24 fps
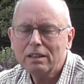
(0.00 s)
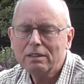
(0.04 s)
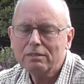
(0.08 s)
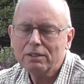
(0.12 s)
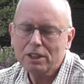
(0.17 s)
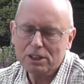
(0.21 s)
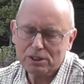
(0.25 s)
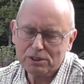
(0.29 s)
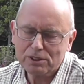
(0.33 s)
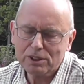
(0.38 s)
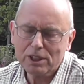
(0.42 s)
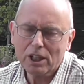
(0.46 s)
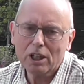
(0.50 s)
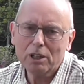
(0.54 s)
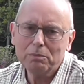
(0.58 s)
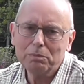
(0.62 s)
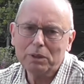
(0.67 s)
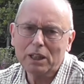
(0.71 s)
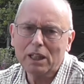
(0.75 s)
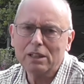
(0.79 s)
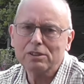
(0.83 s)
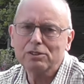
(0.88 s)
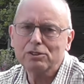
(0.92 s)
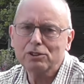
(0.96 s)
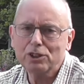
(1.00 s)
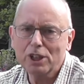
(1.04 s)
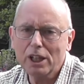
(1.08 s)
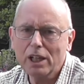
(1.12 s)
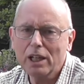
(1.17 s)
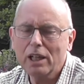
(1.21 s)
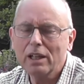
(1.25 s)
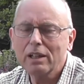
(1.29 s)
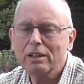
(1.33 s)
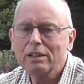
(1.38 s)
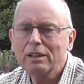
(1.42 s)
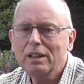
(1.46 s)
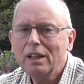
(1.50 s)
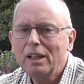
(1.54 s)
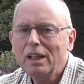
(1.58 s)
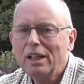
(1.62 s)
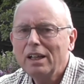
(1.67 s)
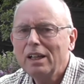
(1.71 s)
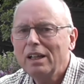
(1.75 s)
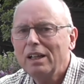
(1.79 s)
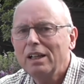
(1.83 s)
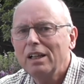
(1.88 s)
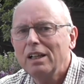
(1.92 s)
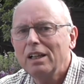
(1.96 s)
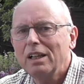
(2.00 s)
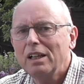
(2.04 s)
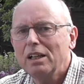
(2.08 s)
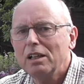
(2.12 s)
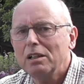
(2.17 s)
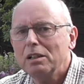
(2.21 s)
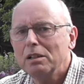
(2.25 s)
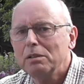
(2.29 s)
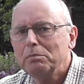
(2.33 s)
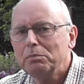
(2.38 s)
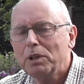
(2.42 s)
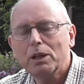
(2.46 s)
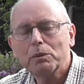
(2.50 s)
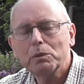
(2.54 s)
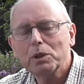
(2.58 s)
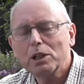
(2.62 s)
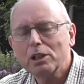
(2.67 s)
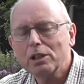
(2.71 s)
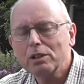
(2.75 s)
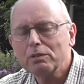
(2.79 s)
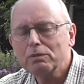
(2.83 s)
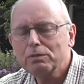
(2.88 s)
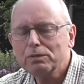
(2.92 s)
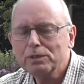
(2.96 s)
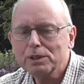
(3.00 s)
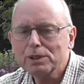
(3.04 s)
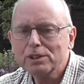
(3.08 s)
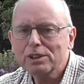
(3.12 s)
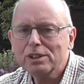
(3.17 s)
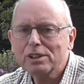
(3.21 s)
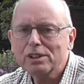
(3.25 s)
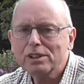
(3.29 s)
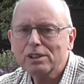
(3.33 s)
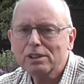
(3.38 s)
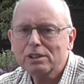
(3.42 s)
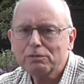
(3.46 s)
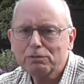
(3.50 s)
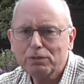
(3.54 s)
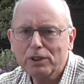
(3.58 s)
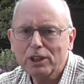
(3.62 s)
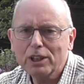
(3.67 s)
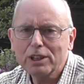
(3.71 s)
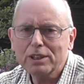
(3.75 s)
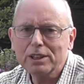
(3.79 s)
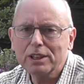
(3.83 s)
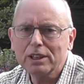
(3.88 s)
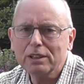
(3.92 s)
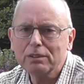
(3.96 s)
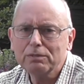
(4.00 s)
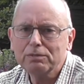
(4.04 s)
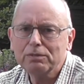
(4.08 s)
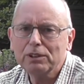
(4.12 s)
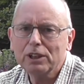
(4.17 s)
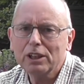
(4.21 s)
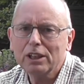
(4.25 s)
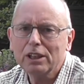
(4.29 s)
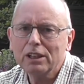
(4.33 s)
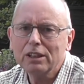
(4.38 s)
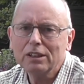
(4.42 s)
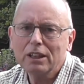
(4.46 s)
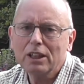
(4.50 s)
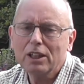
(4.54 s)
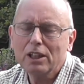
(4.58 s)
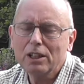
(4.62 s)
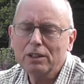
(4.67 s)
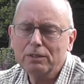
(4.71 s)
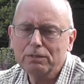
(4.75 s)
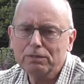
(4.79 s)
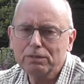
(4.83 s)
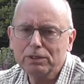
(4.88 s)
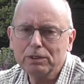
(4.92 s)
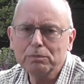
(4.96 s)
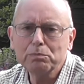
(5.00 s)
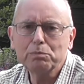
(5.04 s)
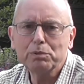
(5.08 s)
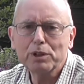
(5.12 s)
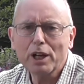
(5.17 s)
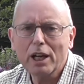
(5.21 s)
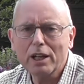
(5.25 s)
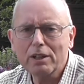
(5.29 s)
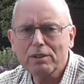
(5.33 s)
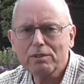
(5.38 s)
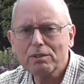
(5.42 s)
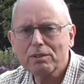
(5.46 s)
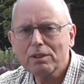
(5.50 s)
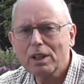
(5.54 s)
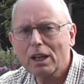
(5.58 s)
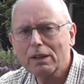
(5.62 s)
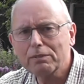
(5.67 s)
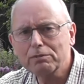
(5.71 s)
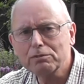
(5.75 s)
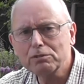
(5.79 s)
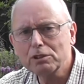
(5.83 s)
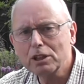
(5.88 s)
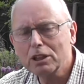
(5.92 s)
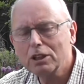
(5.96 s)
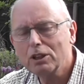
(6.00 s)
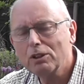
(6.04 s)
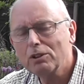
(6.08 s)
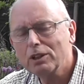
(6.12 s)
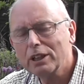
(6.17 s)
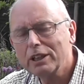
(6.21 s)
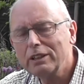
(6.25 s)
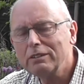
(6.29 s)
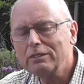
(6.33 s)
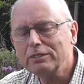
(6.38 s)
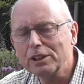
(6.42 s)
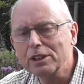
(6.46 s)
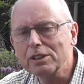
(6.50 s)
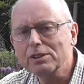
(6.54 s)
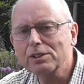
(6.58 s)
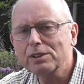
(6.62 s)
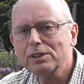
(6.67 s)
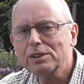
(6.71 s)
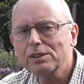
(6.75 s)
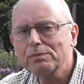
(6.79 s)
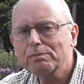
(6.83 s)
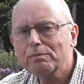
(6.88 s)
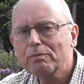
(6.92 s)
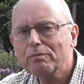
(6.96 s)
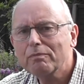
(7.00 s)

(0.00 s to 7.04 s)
This time last year, my wife was fighting for her life and breath after a long illness.